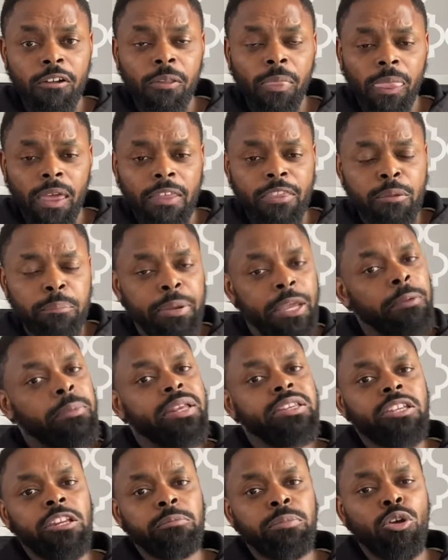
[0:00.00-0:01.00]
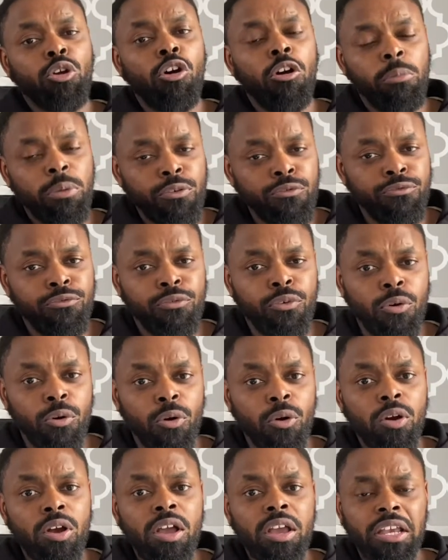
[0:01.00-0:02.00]
And the people he's going to be coming
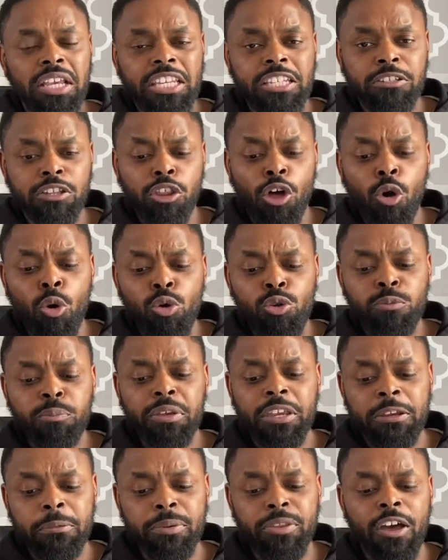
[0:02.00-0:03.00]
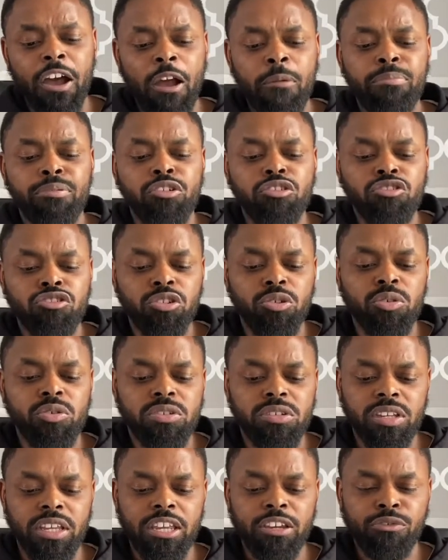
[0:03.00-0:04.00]
for is those people that are
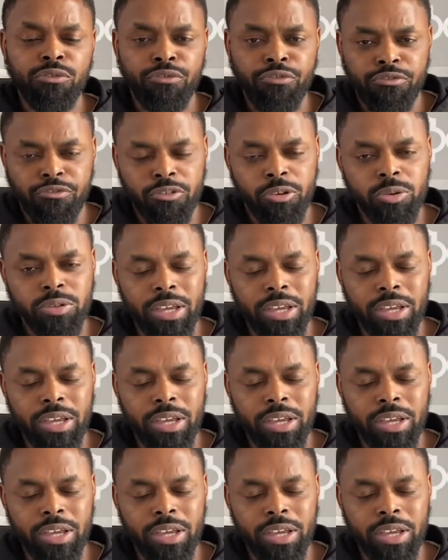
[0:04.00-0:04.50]
producing fruit.